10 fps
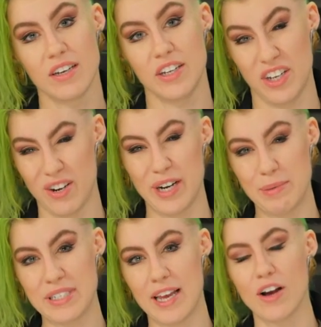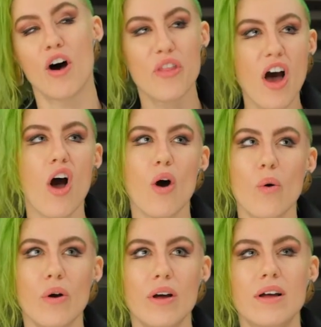You know what I'm saying?
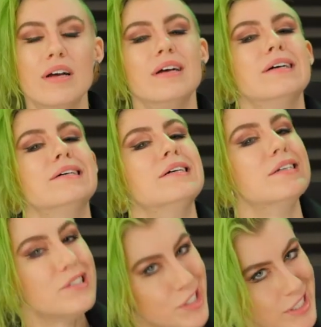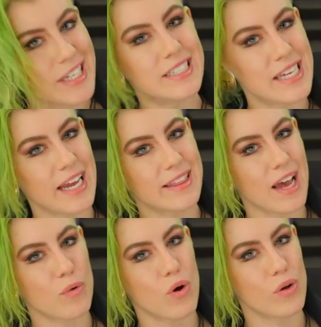Although she did take
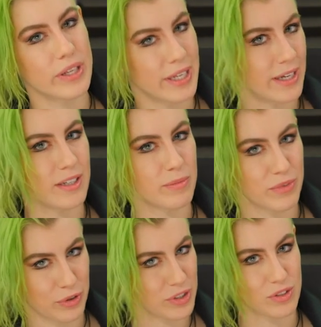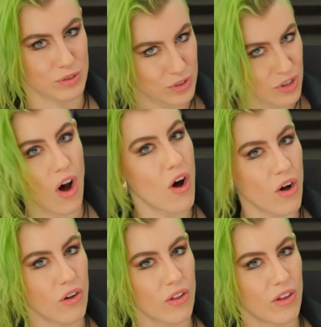that role in Kingdom of the Crystal
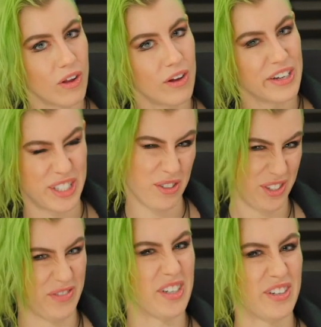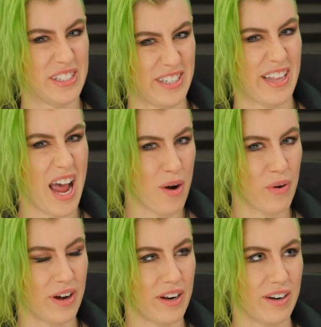Skull, and she was a villainess in that
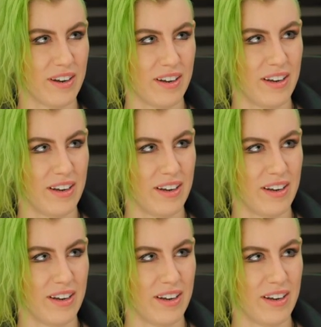one.